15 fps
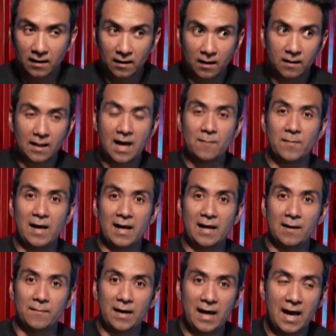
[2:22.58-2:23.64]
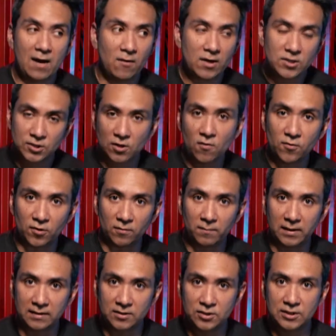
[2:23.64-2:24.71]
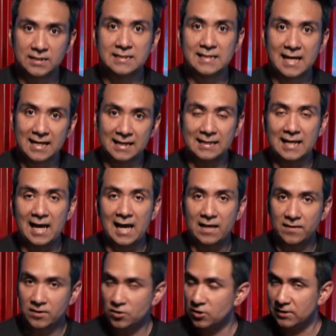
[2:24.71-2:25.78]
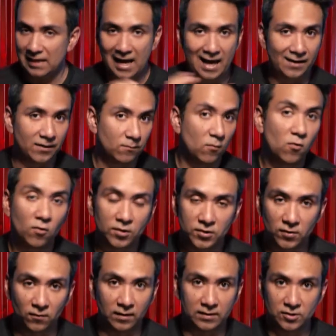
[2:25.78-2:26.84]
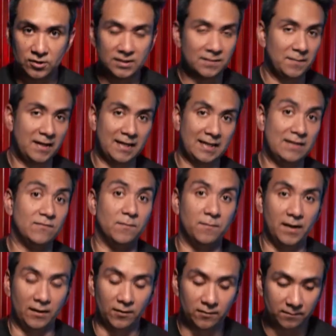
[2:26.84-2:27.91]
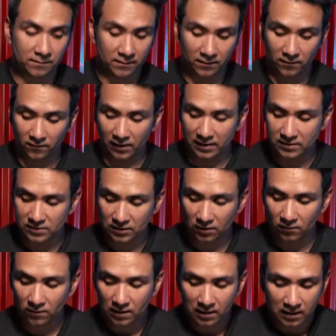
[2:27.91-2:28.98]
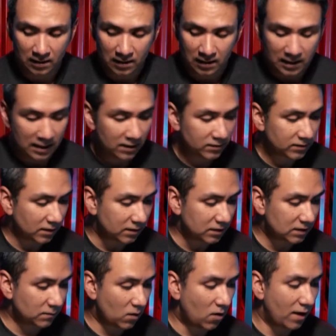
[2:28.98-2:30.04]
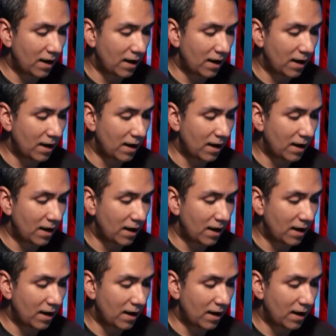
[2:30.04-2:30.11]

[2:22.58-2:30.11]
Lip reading: a lot by how I showed her, but she's taken that and then just added more to it just to make it even better, right? So here's a small